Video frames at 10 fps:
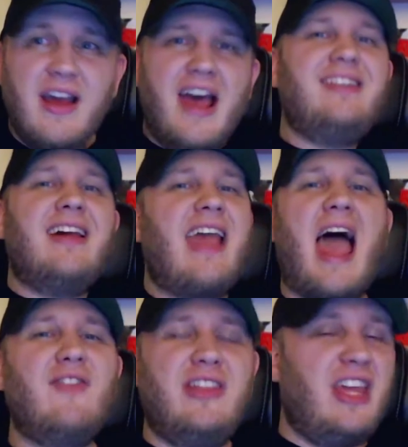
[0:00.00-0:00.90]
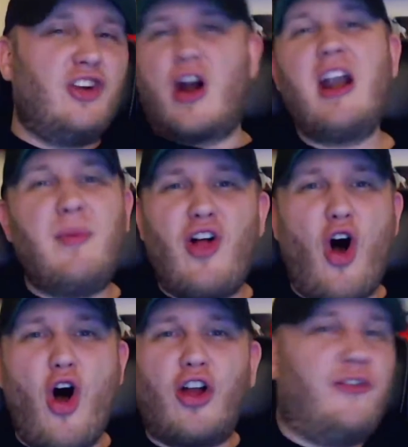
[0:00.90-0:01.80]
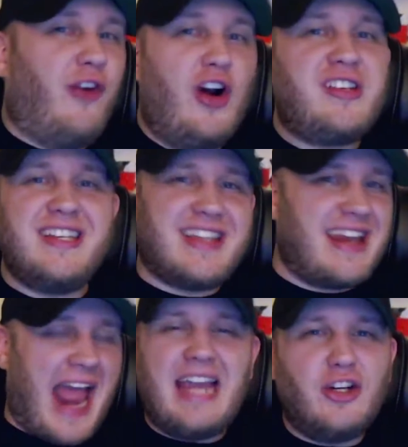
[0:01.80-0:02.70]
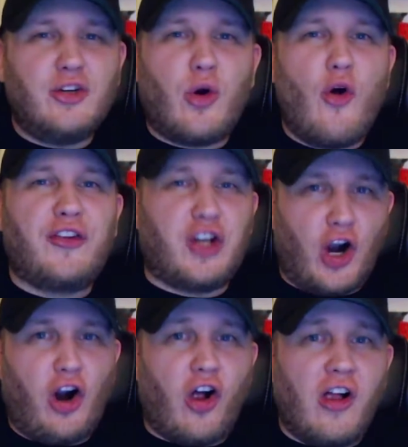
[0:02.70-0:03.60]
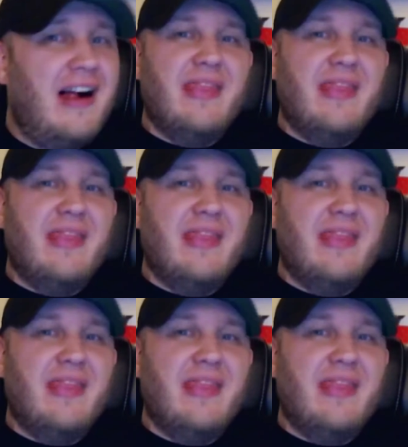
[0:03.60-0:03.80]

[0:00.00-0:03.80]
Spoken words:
It's like having the Incredible Hulk versus an 8-year-old girl.